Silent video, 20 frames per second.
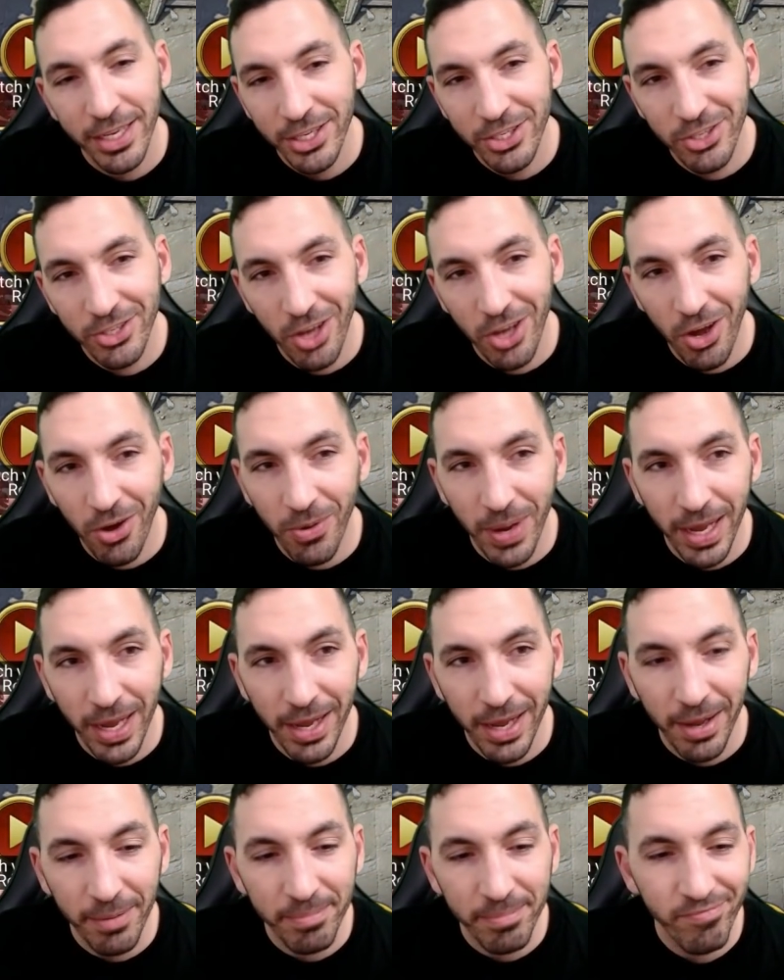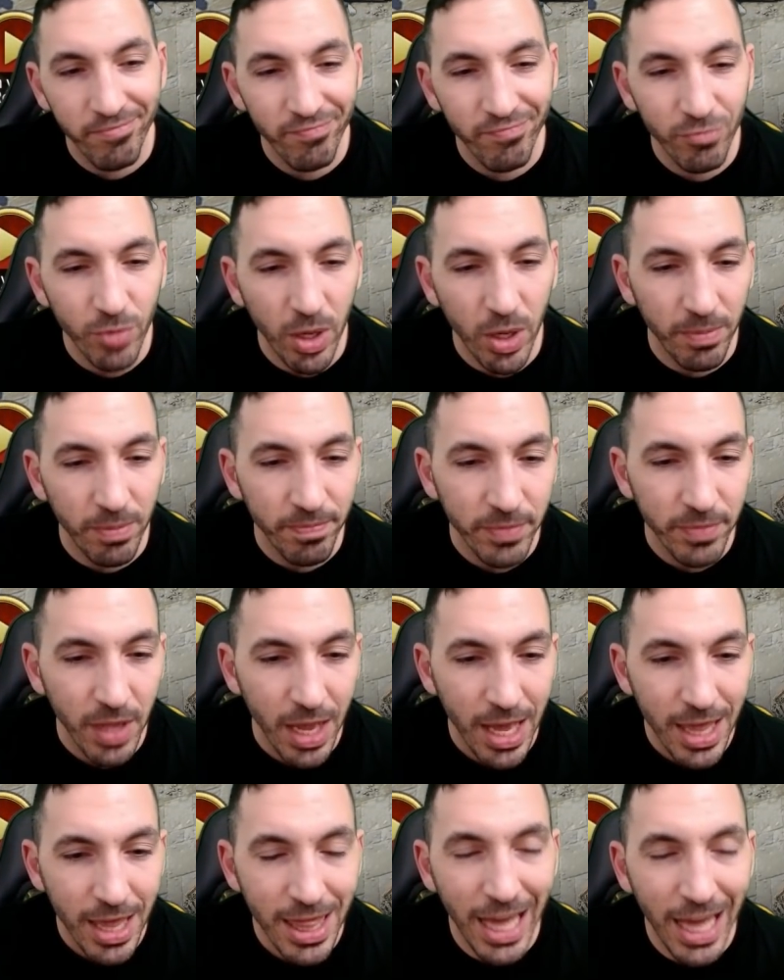so um well
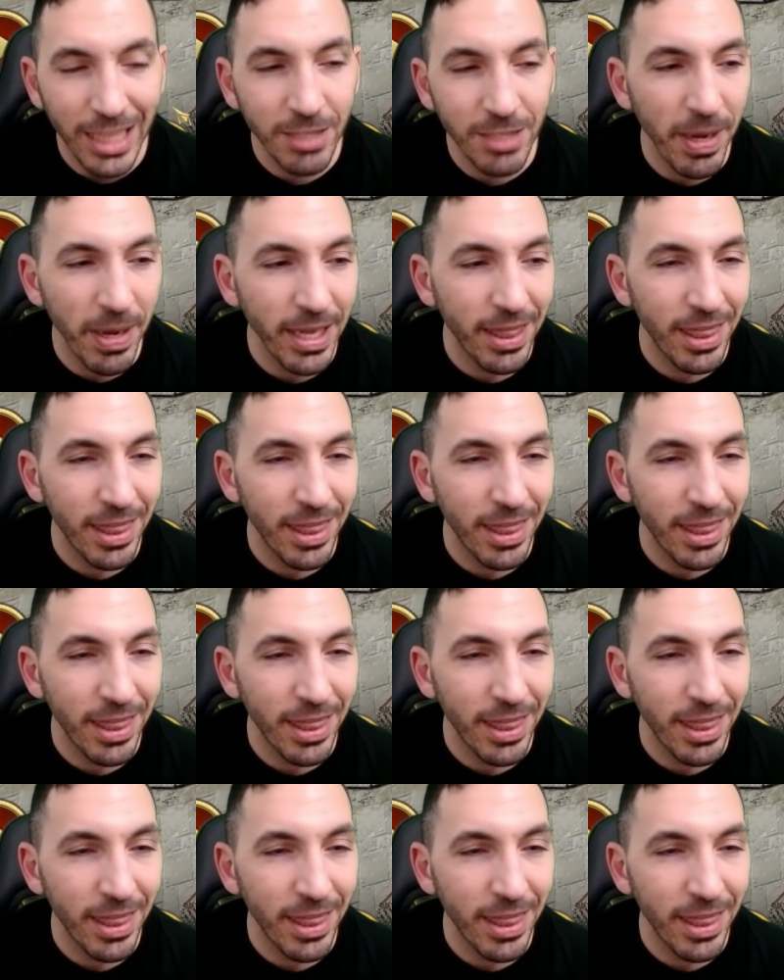that's my